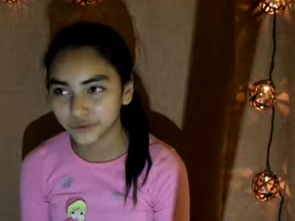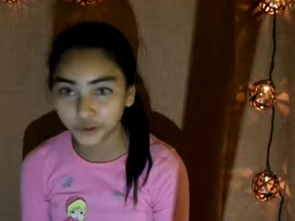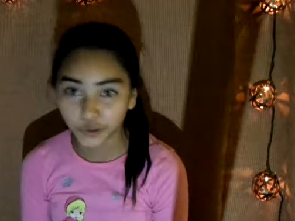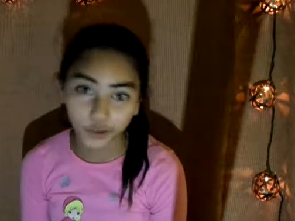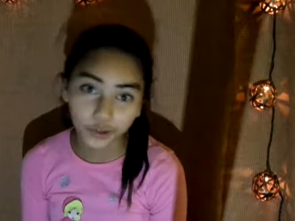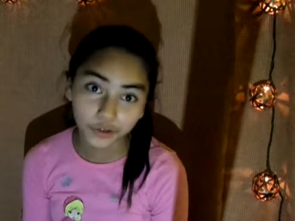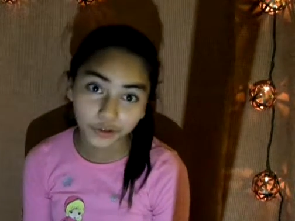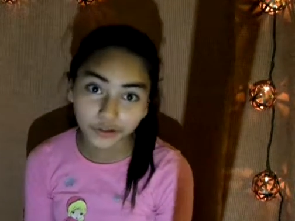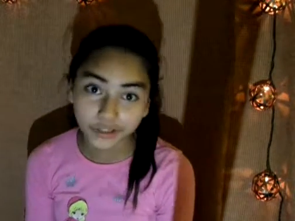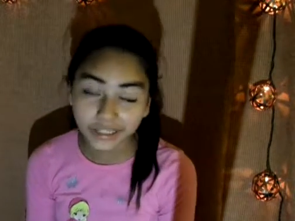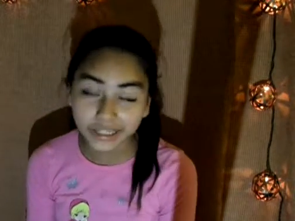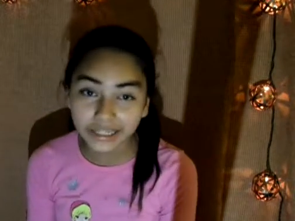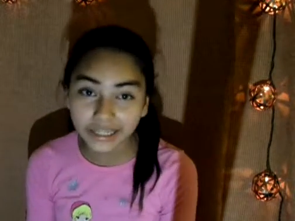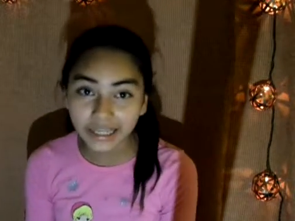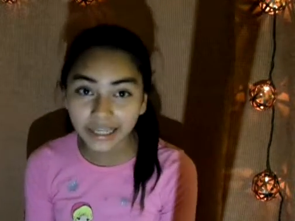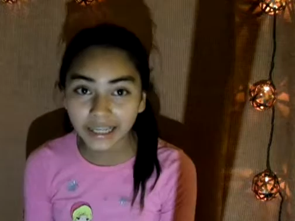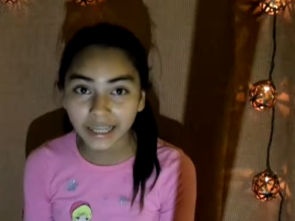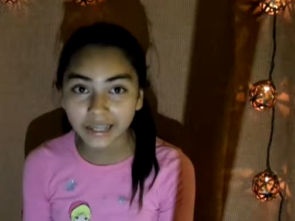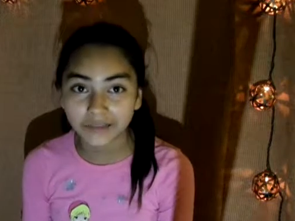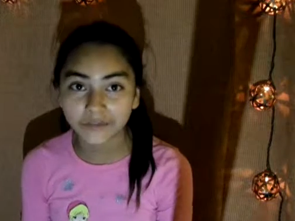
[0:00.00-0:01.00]

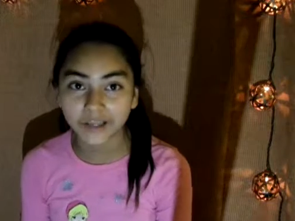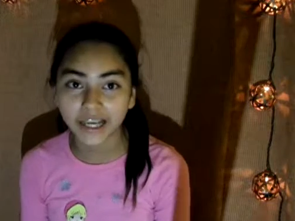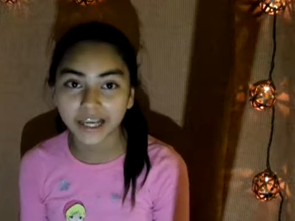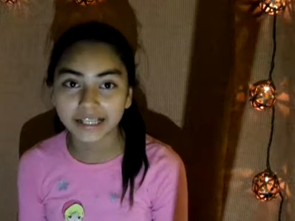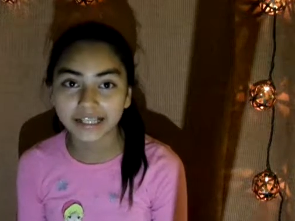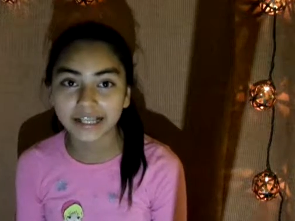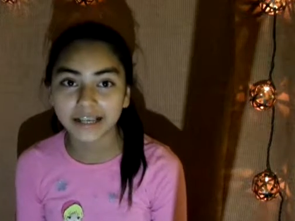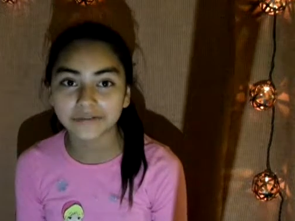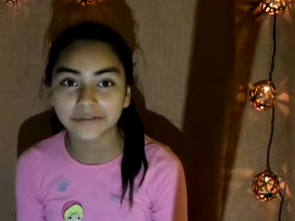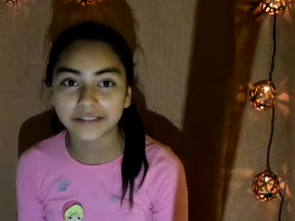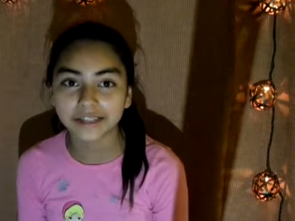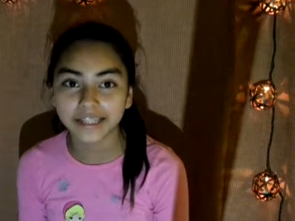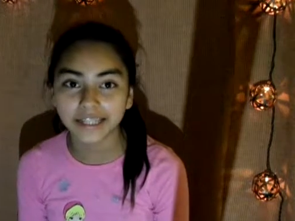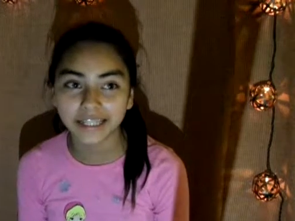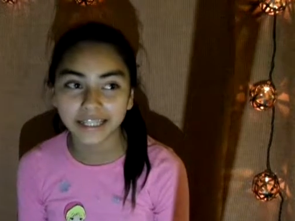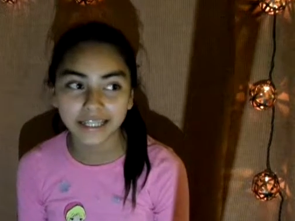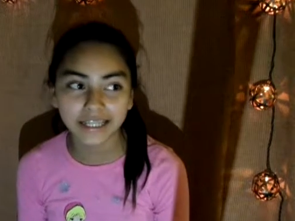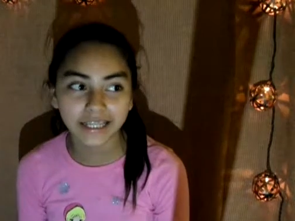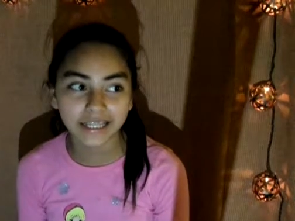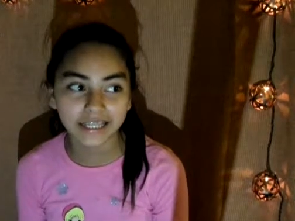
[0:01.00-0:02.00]
Dory. If you guys have
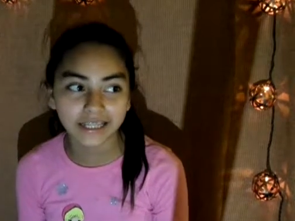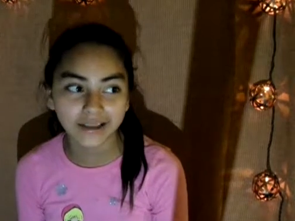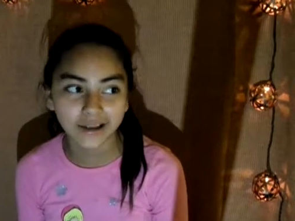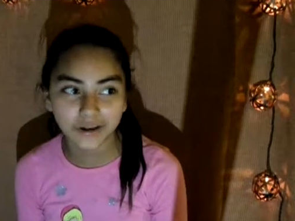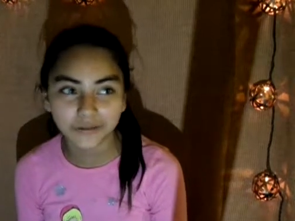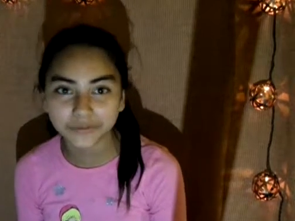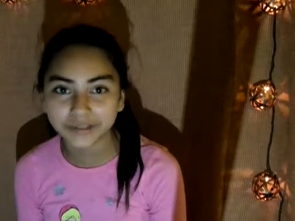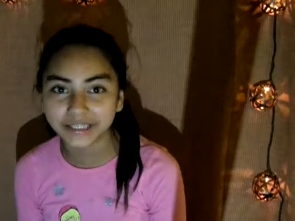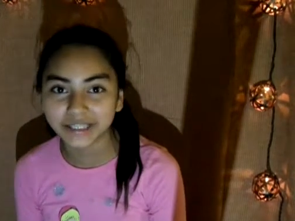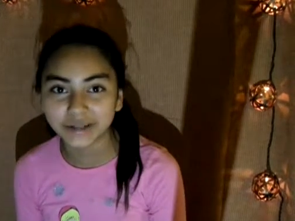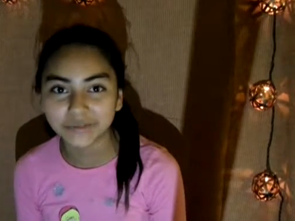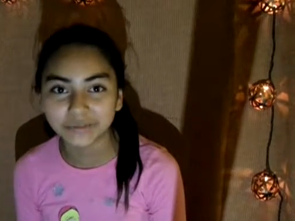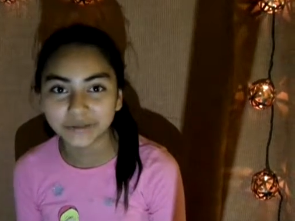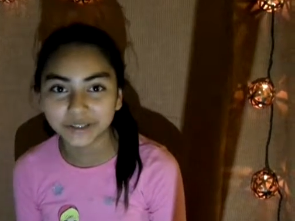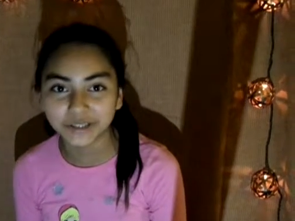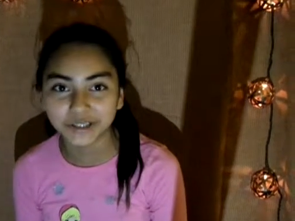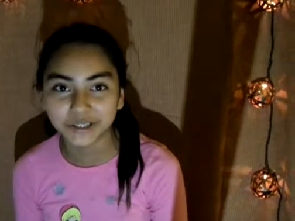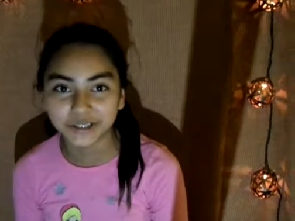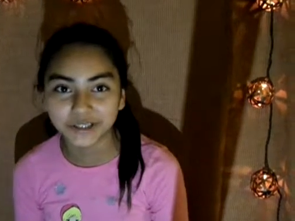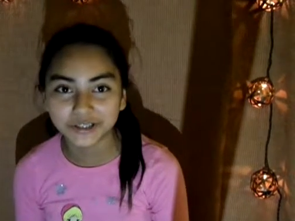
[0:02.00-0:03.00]
seen it, comment down
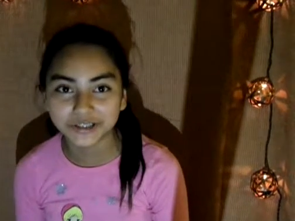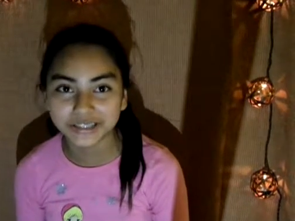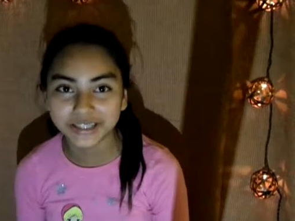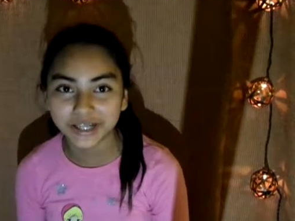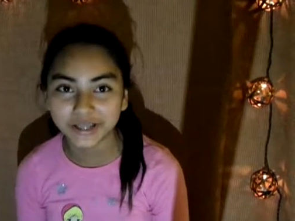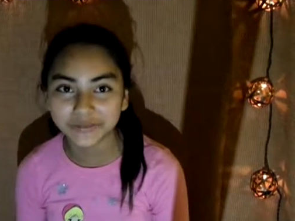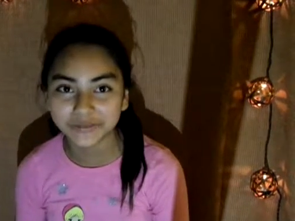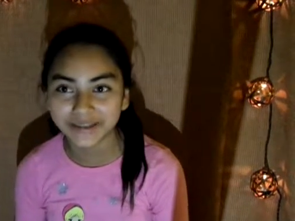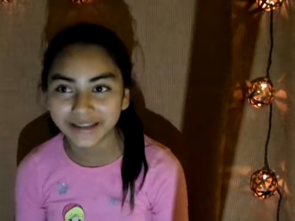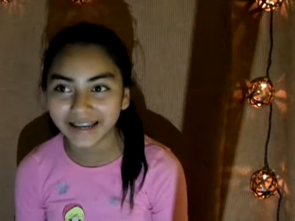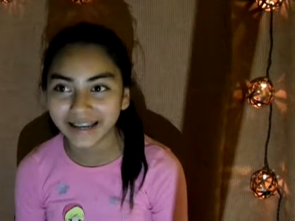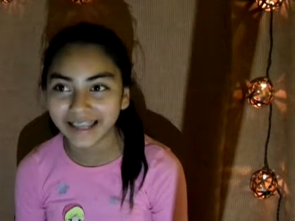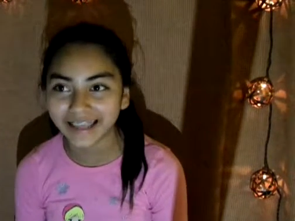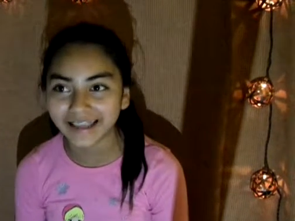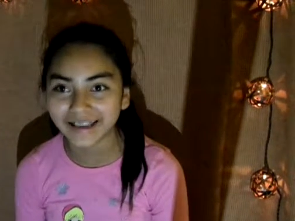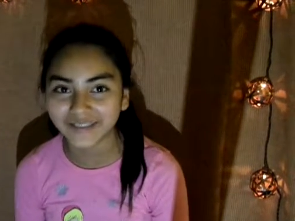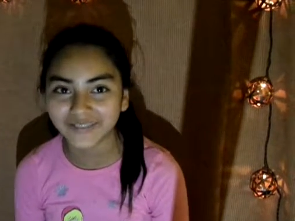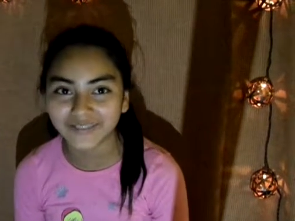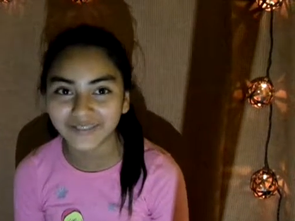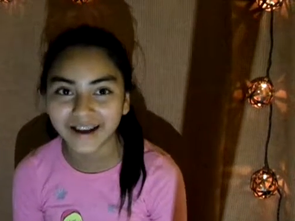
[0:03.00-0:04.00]
below. Tell me
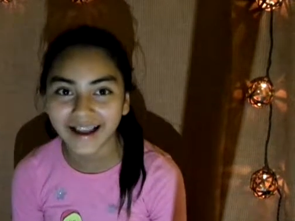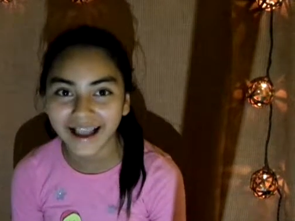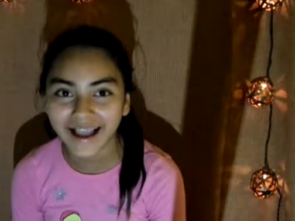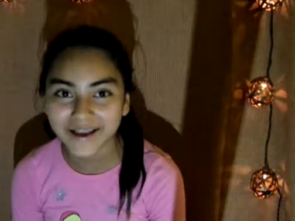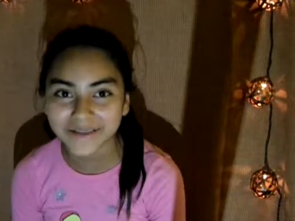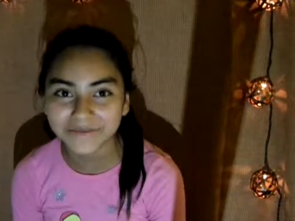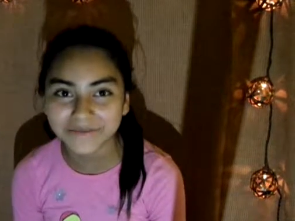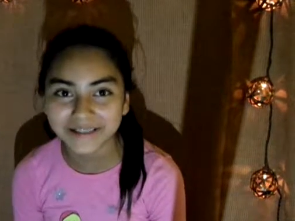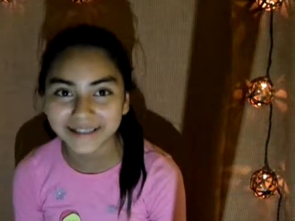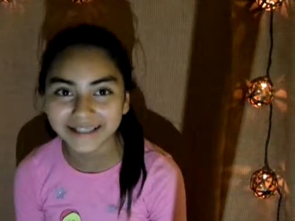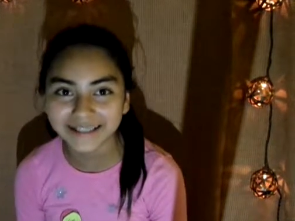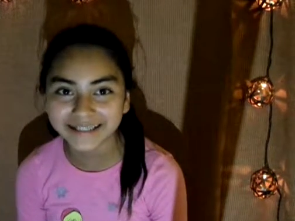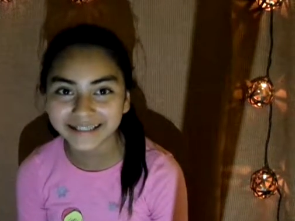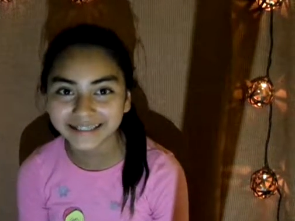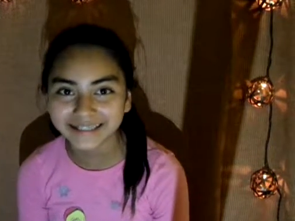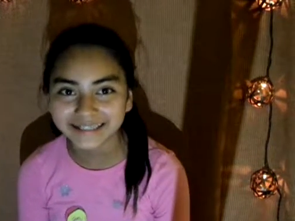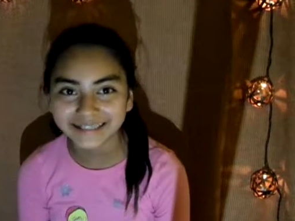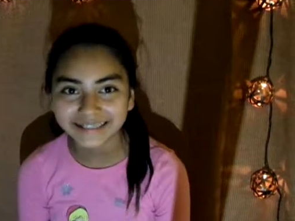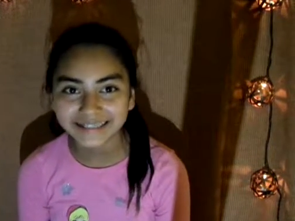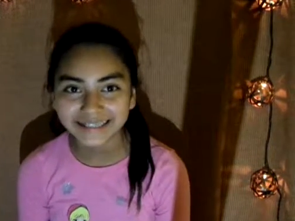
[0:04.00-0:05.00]
like what
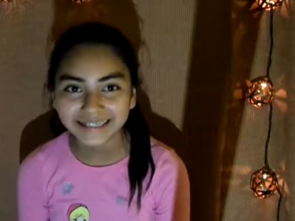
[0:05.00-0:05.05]
happened.